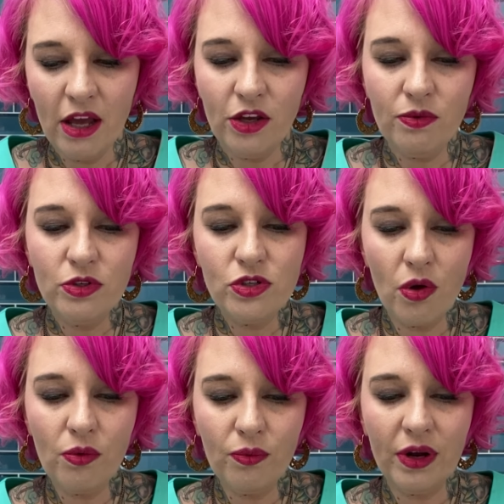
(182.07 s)
You
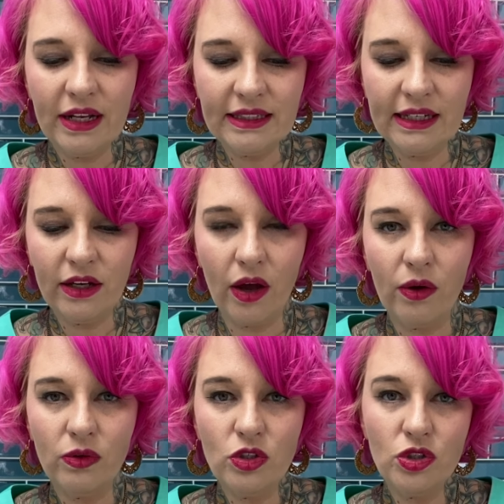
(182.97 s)
don't want it to
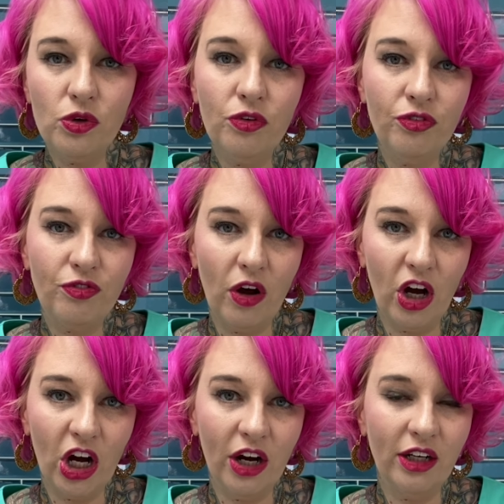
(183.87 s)
go too
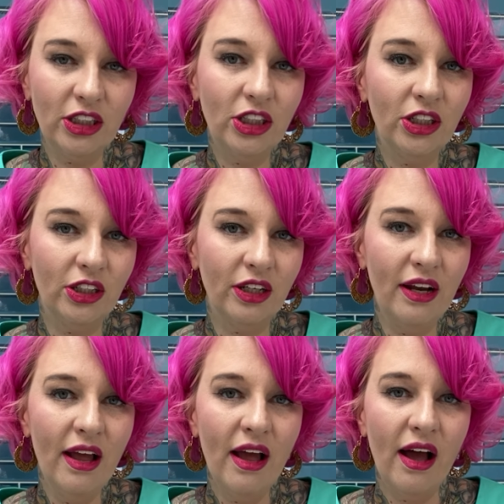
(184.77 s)
far or turn,